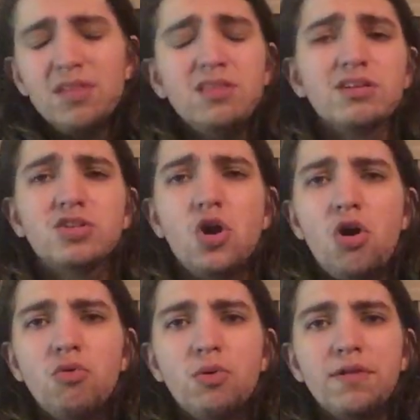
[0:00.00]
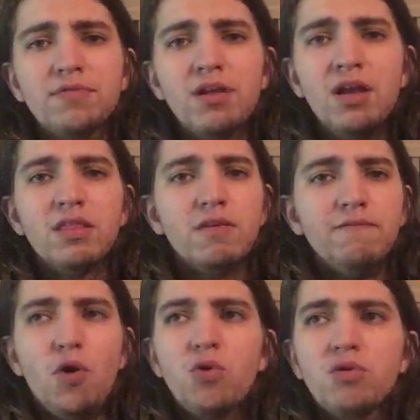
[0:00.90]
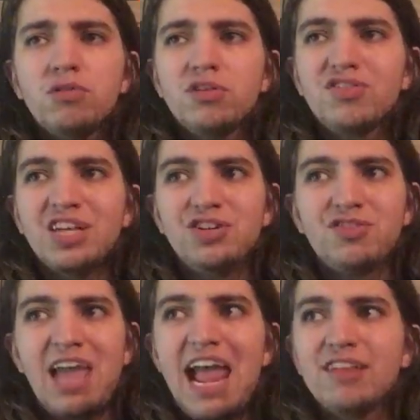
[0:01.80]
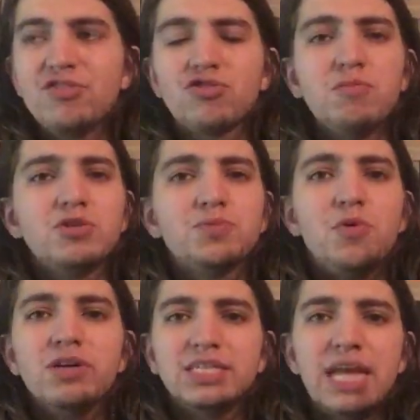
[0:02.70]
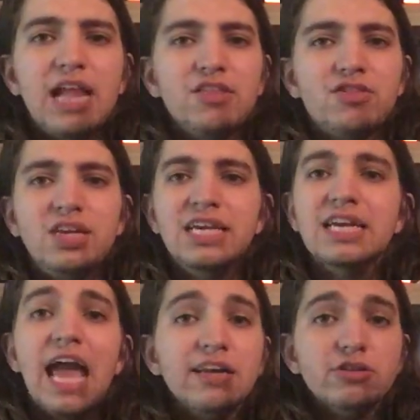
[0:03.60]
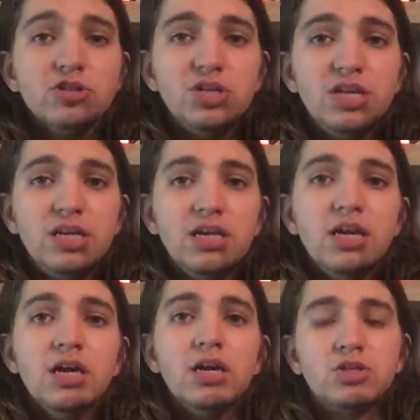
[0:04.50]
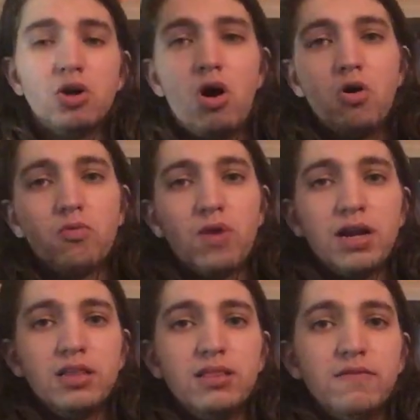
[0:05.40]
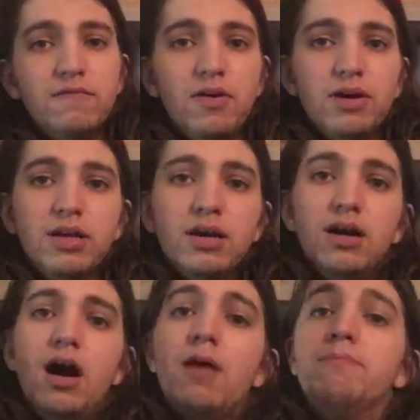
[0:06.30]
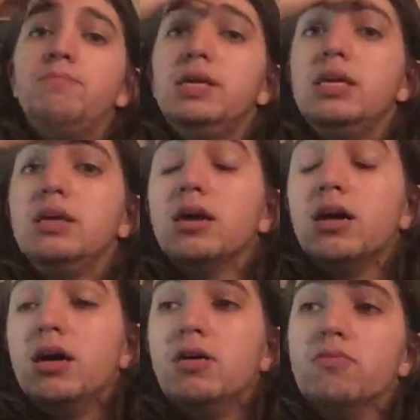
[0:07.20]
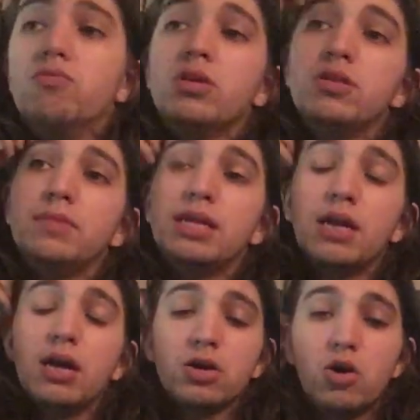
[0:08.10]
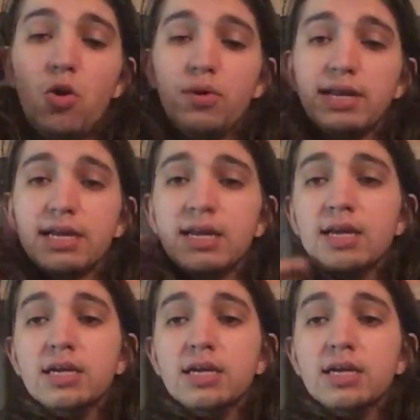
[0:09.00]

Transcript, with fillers: the guitar riffs, the vocalist that just adds so much more intensity and energy to already the very uh, upbeat uh, rhythm they got going,